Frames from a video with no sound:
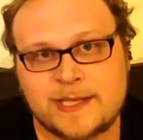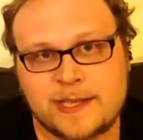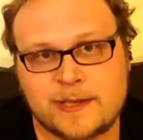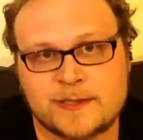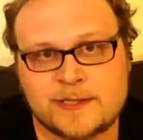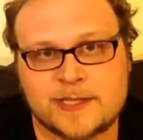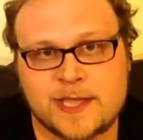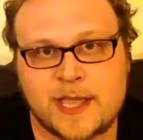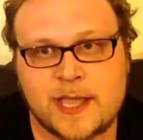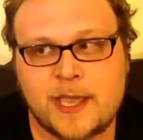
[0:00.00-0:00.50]
thing
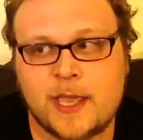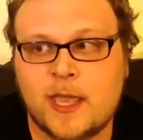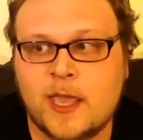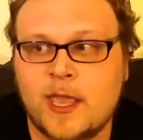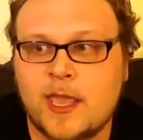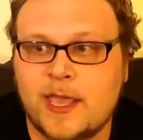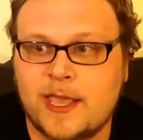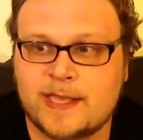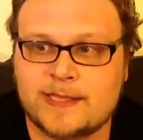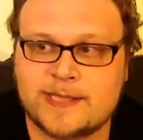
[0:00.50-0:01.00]
I'll say,
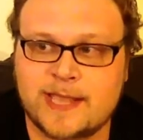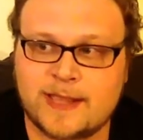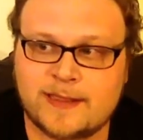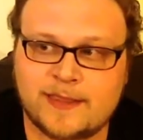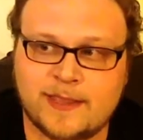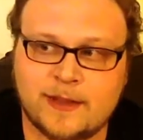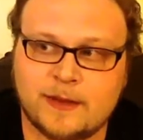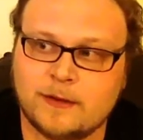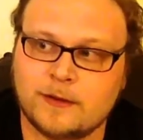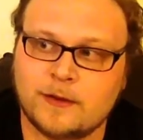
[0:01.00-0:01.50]
is
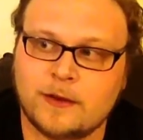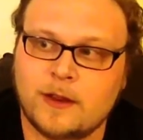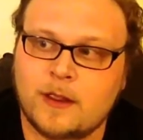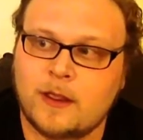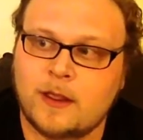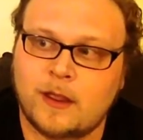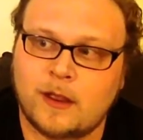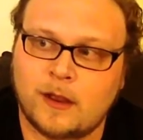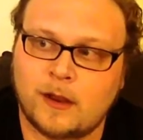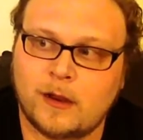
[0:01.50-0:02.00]
that there
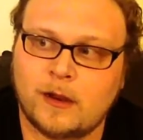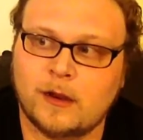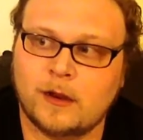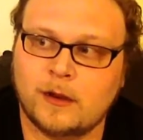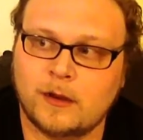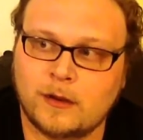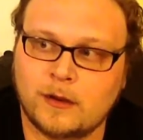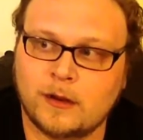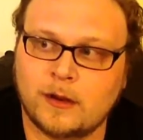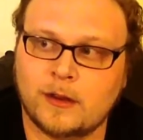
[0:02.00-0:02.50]

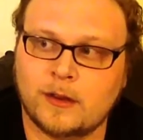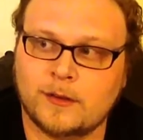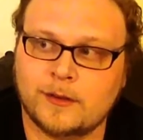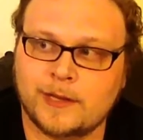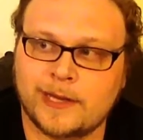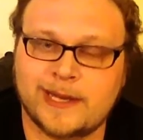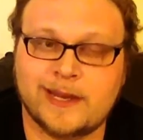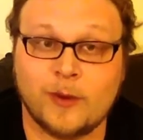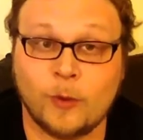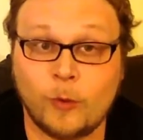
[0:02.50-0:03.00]
are
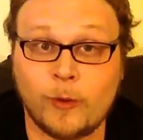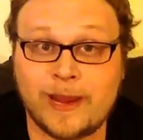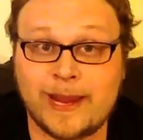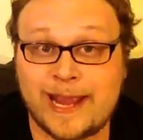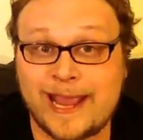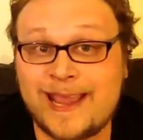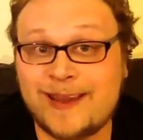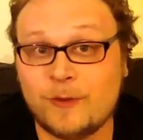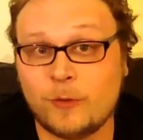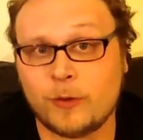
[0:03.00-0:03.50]
an
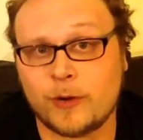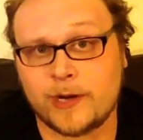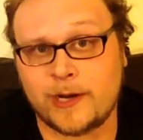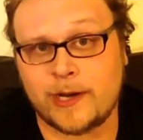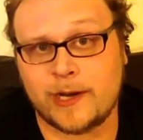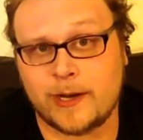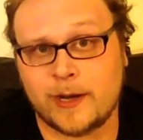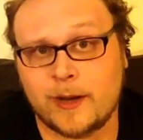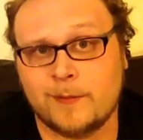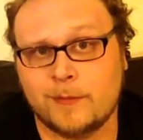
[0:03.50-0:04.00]

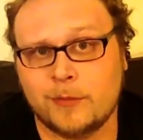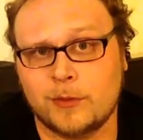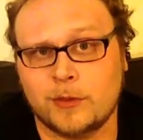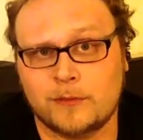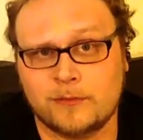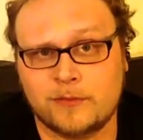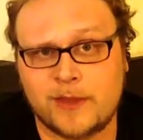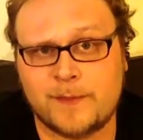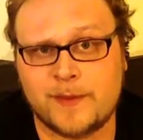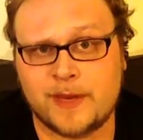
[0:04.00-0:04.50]
inordinate number
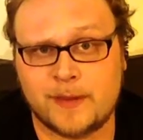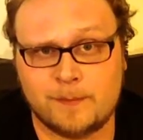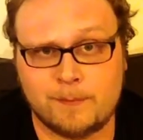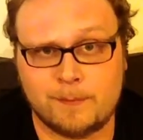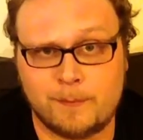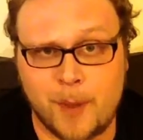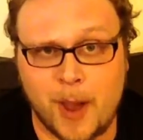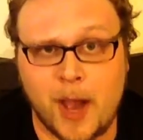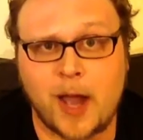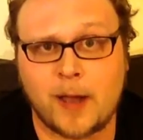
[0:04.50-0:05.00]
of
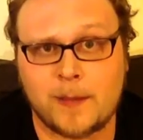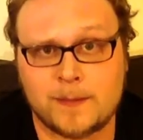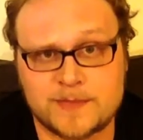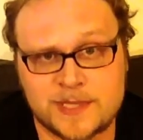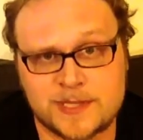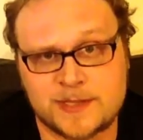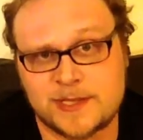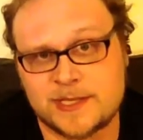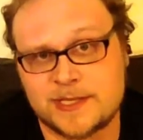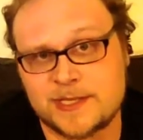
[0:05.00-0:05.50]
limited
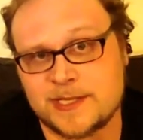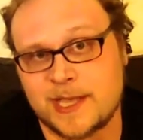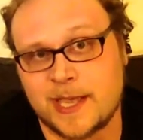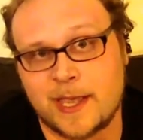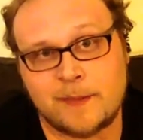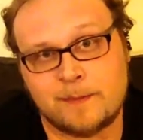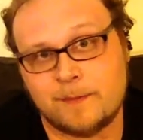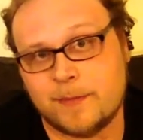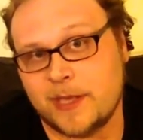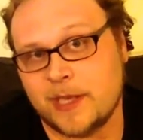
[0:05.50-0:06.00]
bombs in this
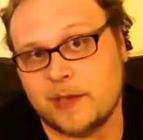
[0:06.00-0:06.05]
set,